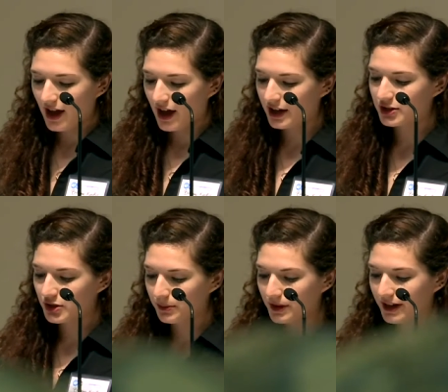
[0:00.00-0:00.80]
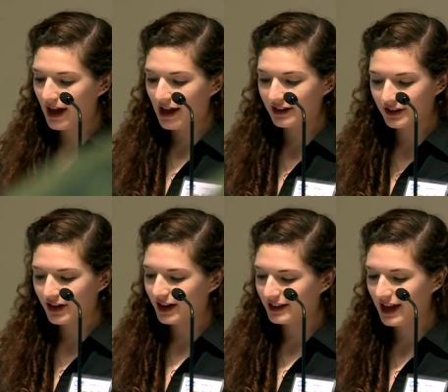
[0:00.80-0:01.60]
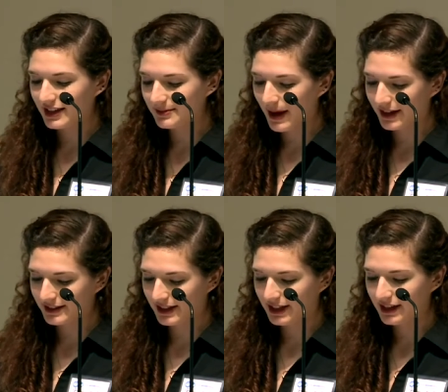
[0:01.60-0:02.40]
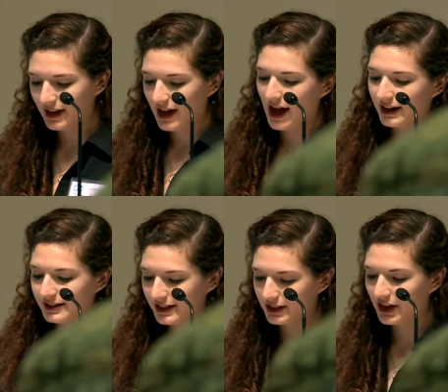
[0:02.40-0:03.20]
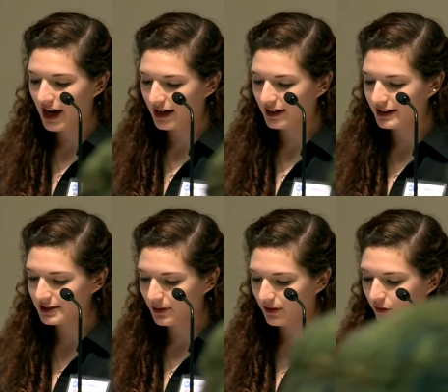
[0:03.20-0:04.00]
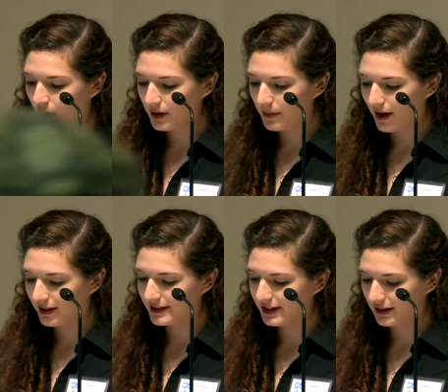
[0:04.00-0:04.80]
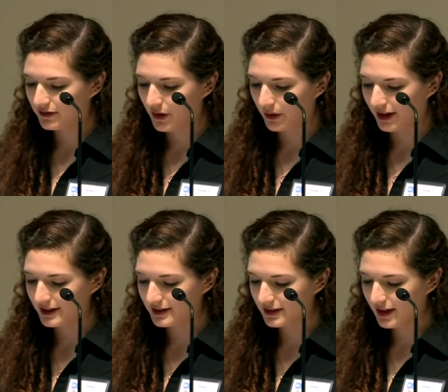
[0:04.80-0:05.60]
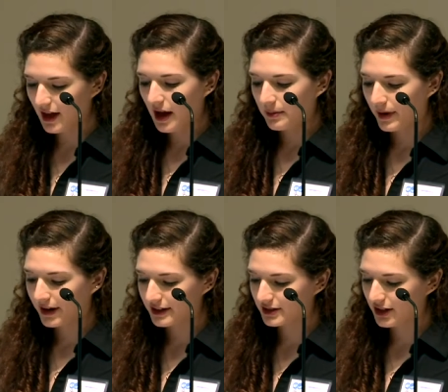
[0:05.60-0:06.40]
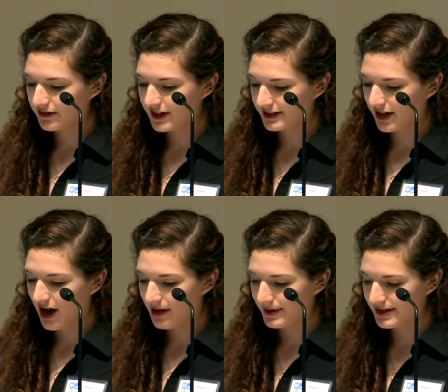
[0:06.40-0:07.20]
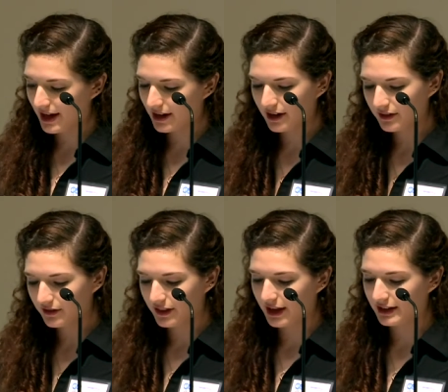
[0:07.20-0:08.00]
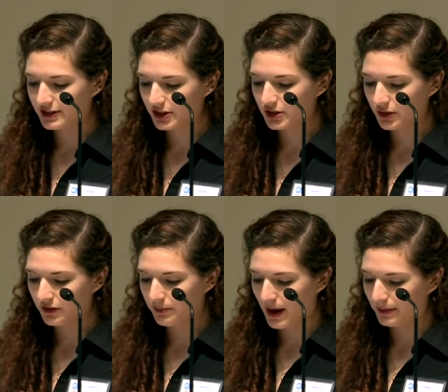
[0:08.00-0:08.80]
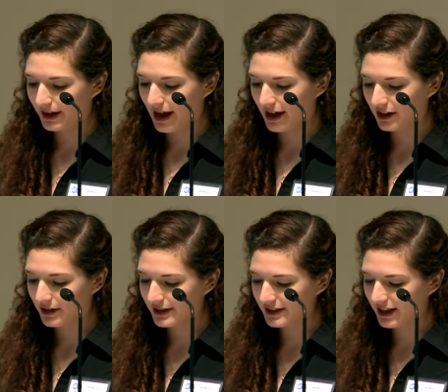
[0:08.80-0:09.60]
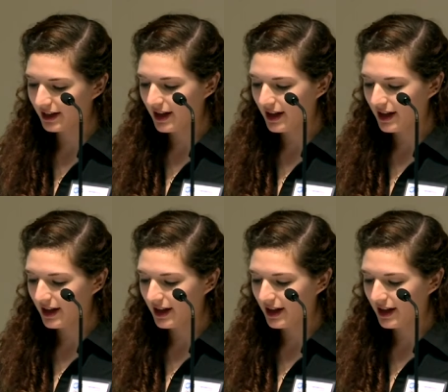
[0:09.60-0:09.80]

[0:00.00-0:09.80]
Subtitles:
a contributing editor at Yes Magazine, and a senior analyst with Foreign Policy in Focus. Mark has served as a commentator for the Institute of Public Accuracy